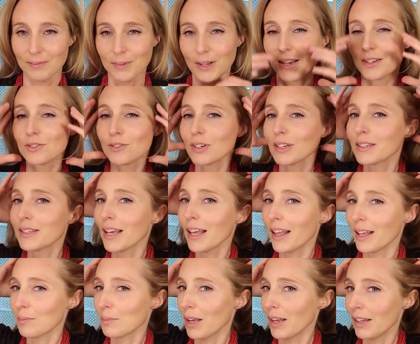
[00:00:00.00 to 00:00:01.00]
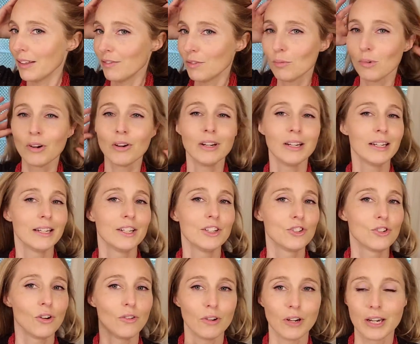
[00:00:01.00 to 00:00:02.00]
As you can tell, I'm not even wearing any
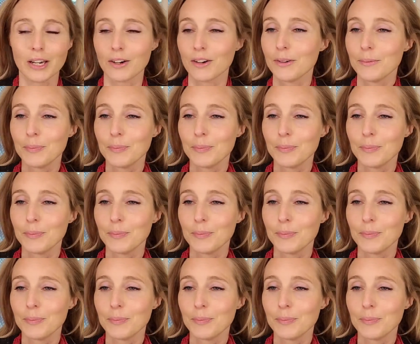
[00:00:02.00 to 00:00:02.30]
jewelry.